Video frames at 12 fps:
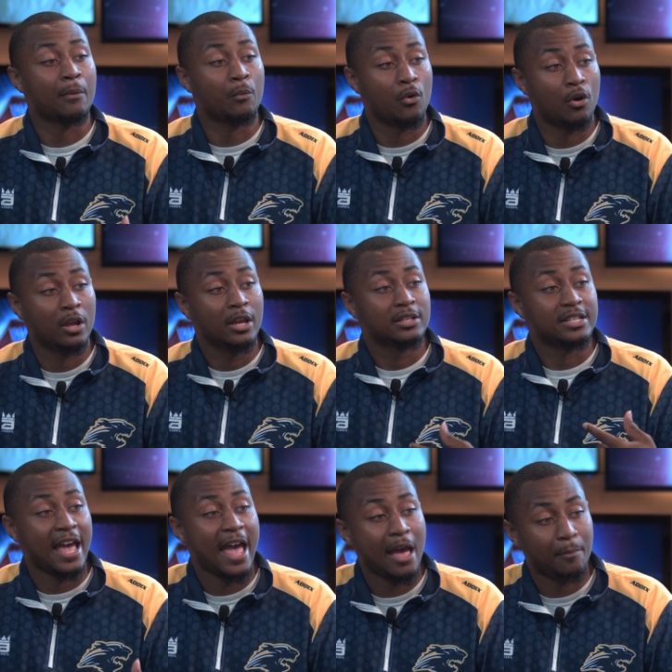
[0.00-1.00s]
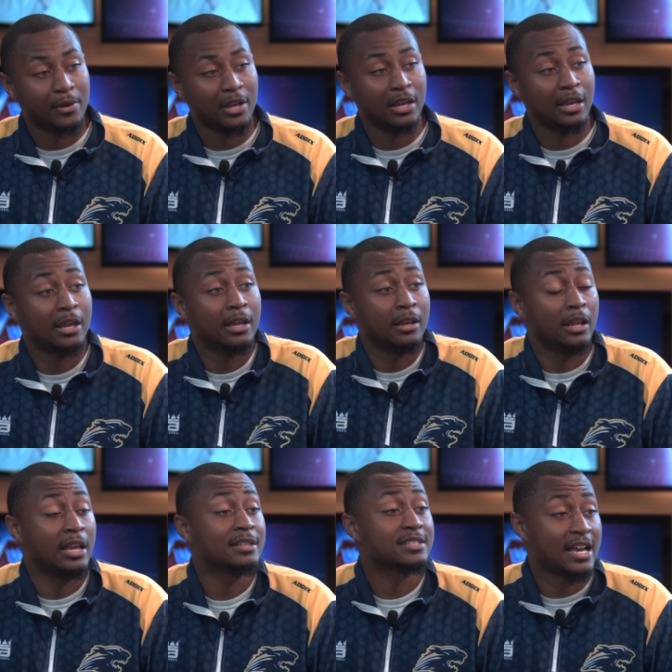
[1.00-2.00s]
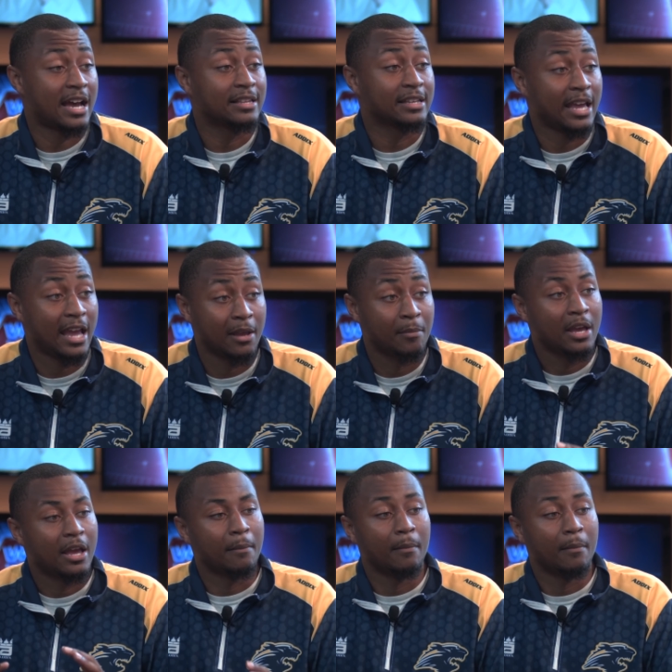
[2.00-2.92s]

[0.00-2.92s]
want to happen in inside the game and